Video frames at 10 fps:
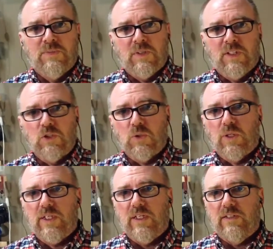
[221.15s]
enjoy
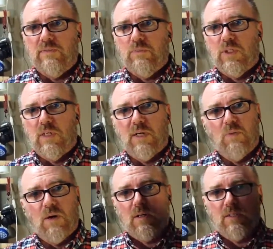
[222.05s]
and I put on my
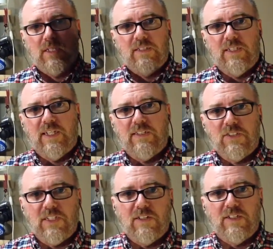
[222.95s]
wall, and I get to
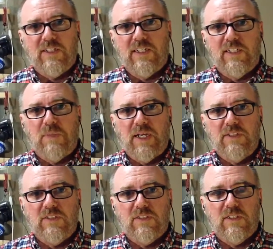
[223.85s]
see it on a daily
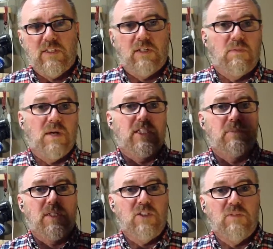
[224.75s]
basis, and it kind of reminds
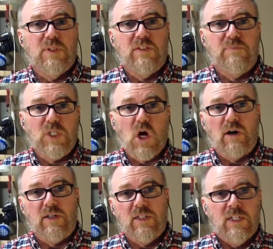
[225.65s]
me a little bit of my
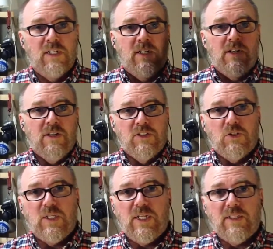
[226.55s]
dog.
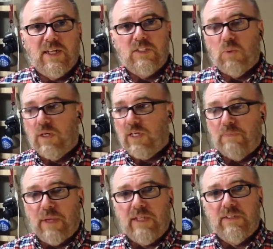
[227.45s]
So again, that's why I
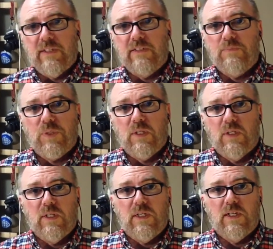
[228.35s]
painted it,
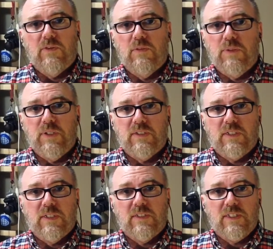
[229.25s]
and I will put
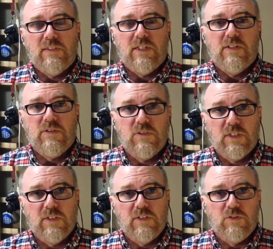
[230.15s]
details
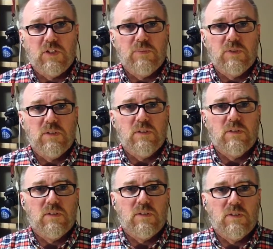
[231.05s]
in the description,
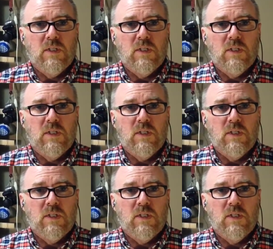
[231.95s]
and